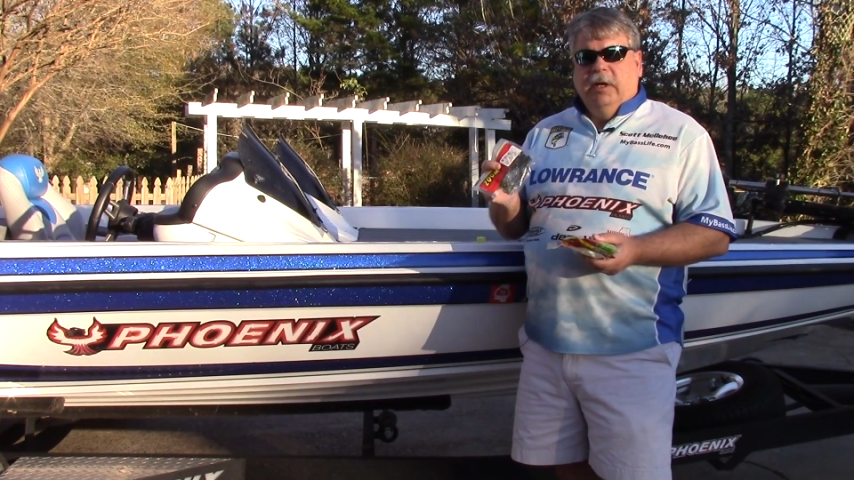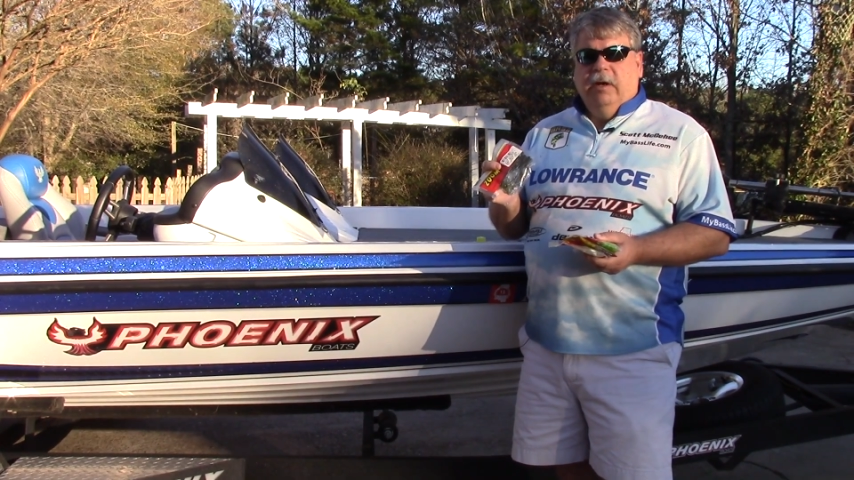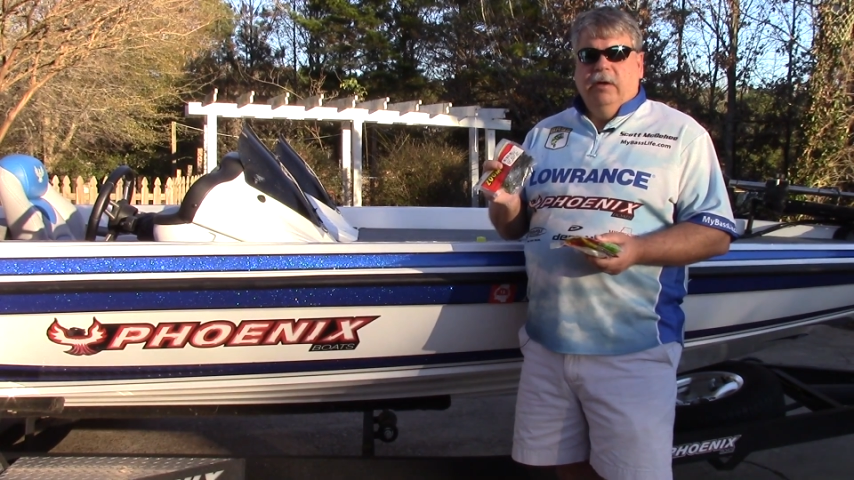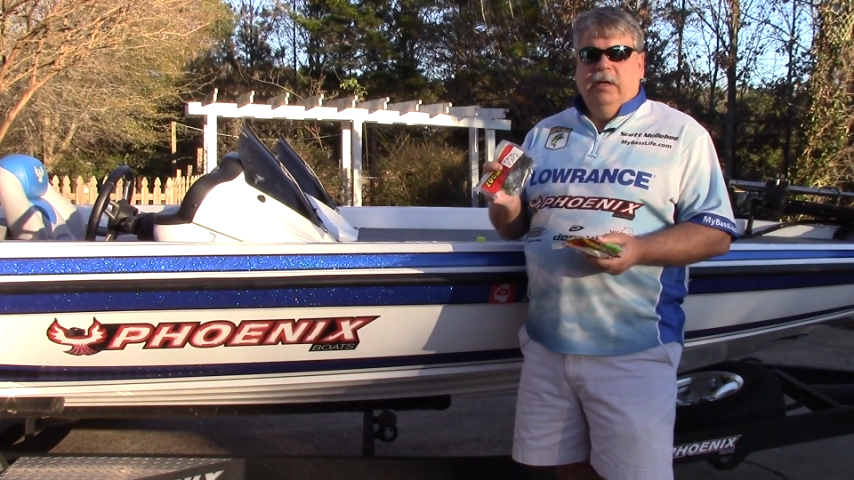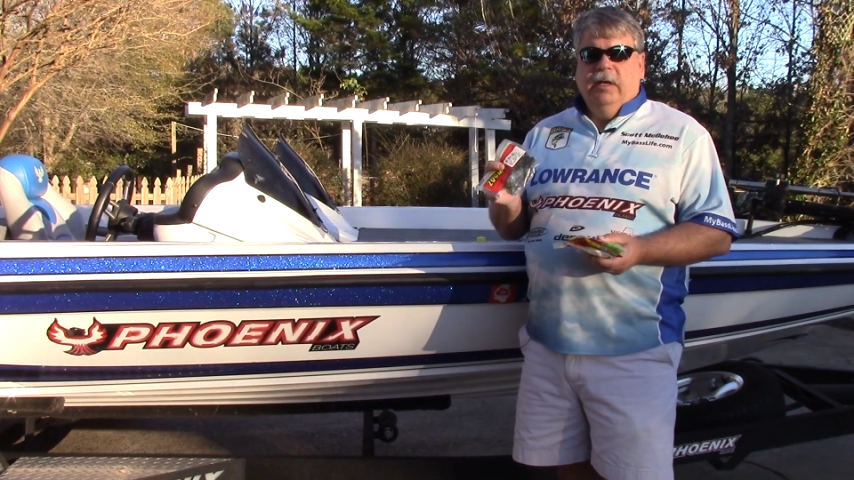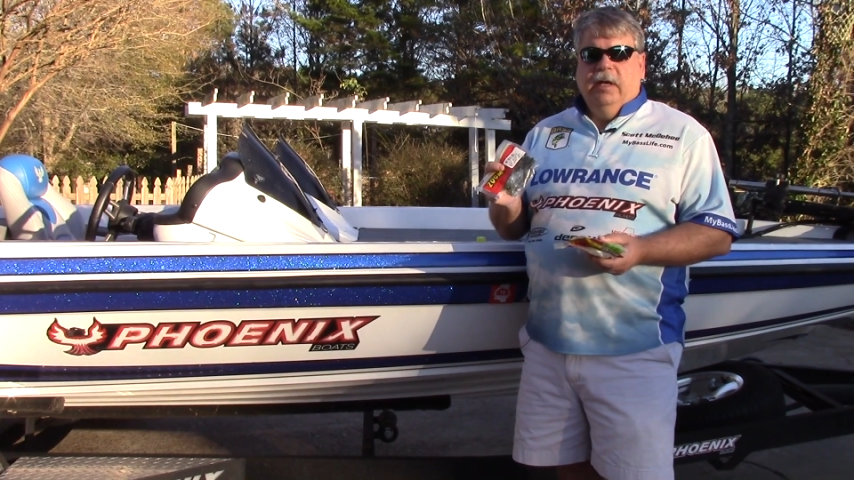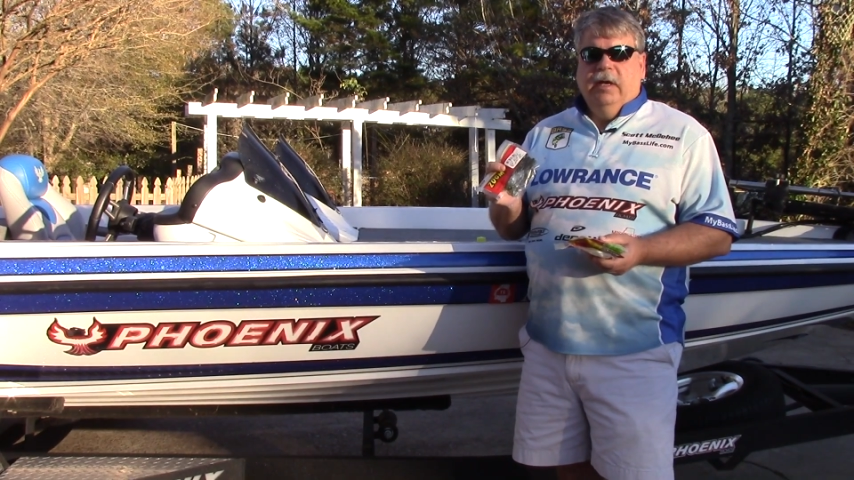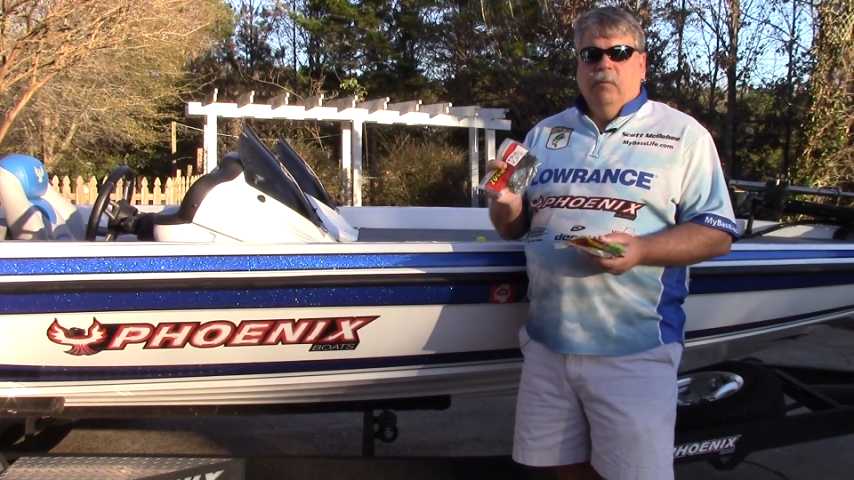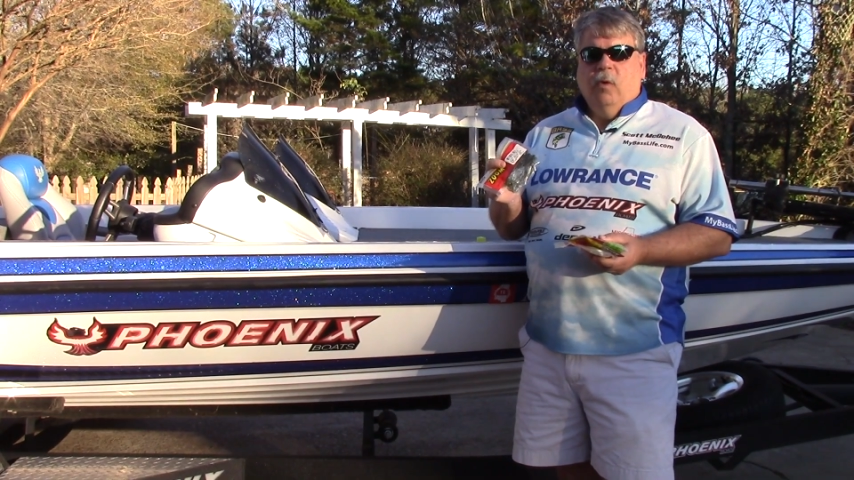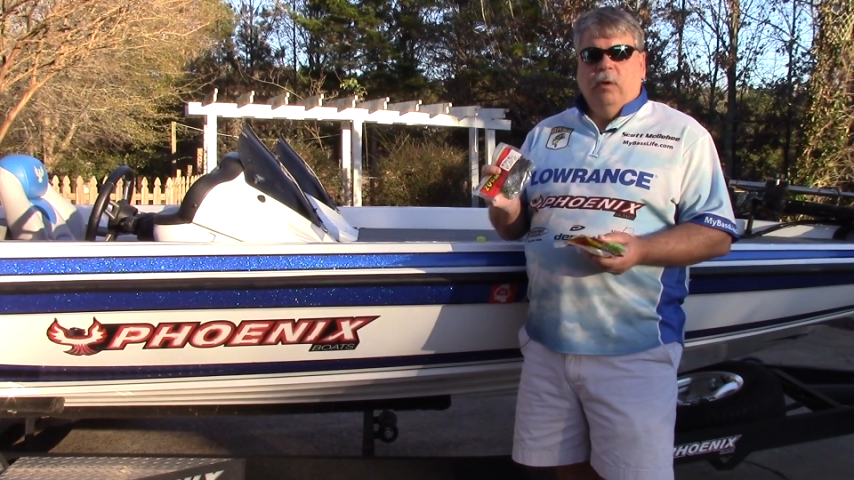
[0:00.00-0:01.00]
carry it in
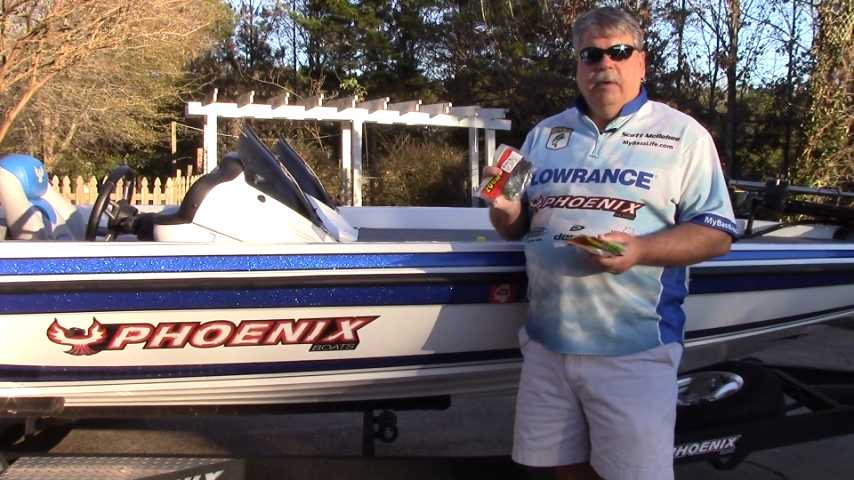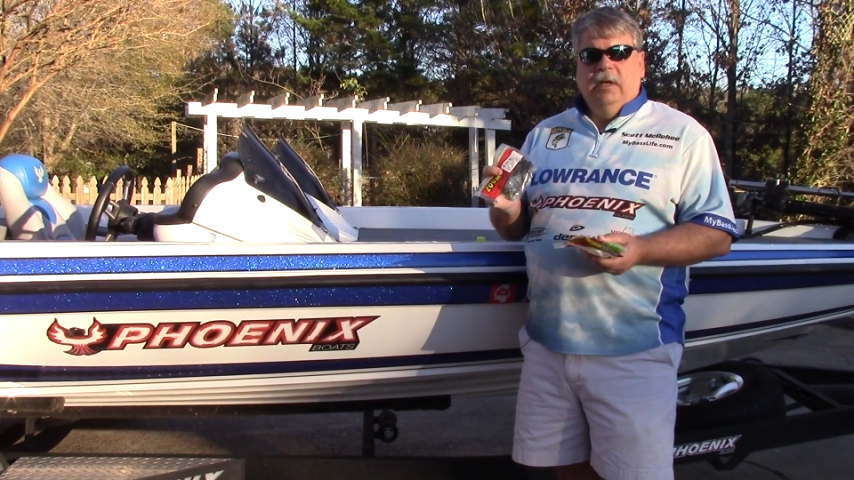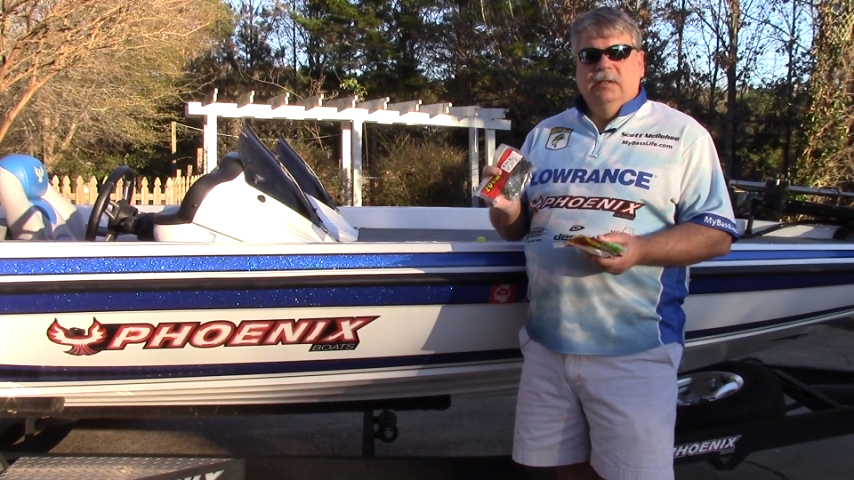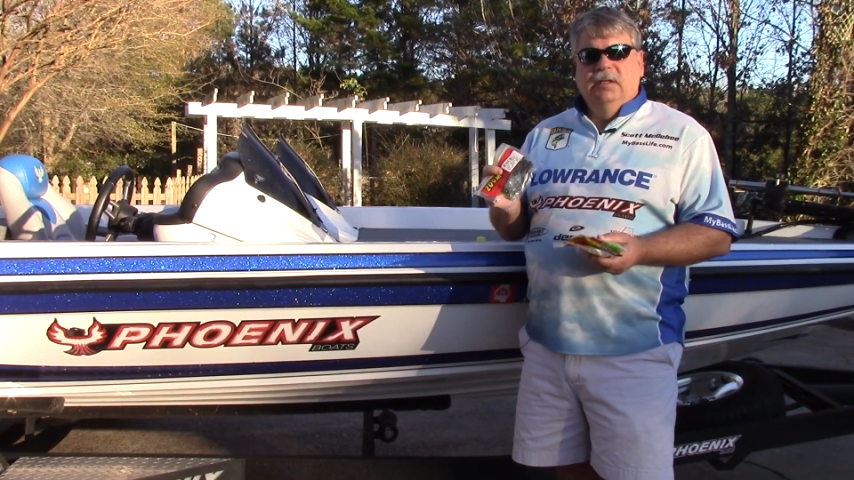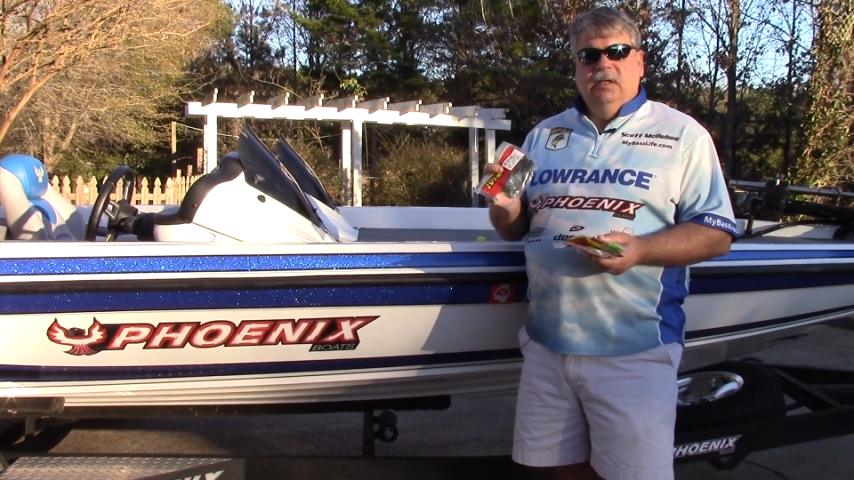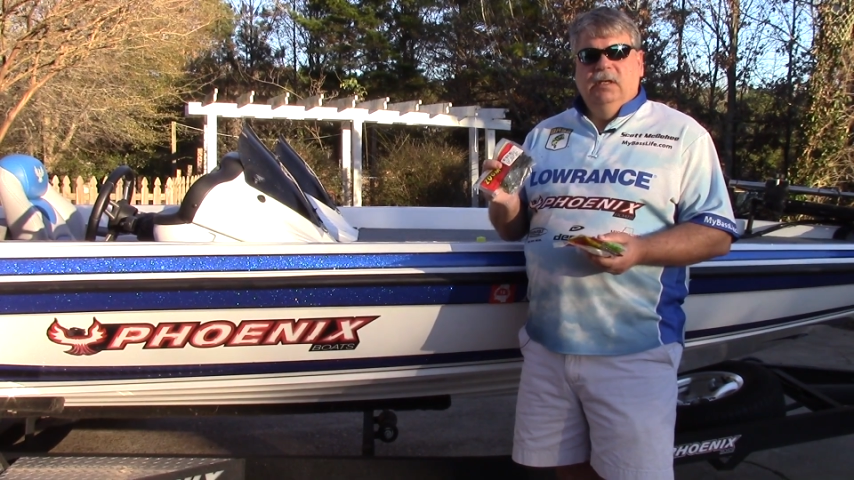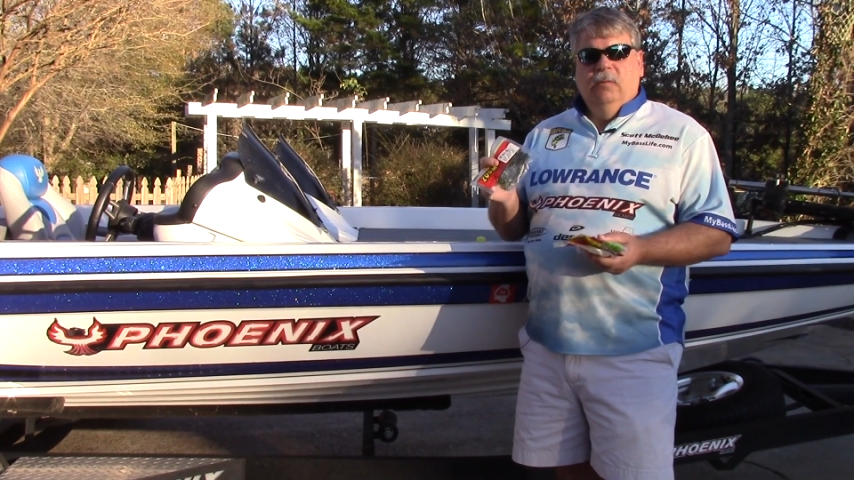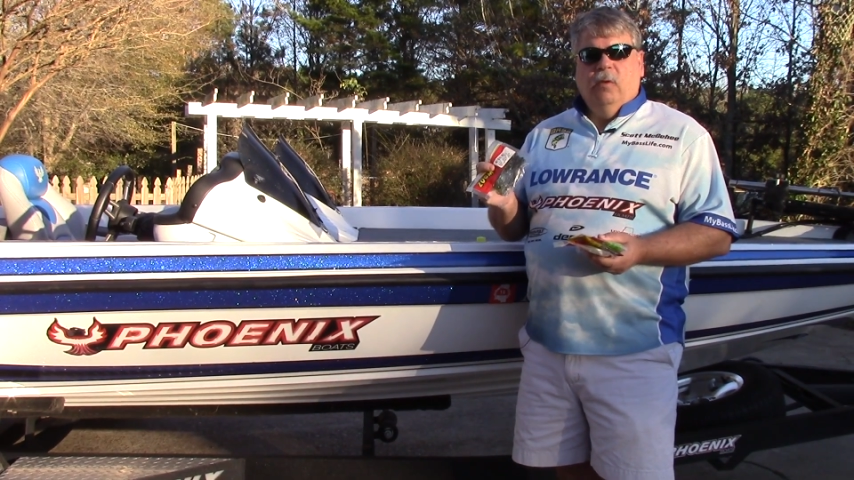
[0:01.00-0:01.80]
a watermelon seed,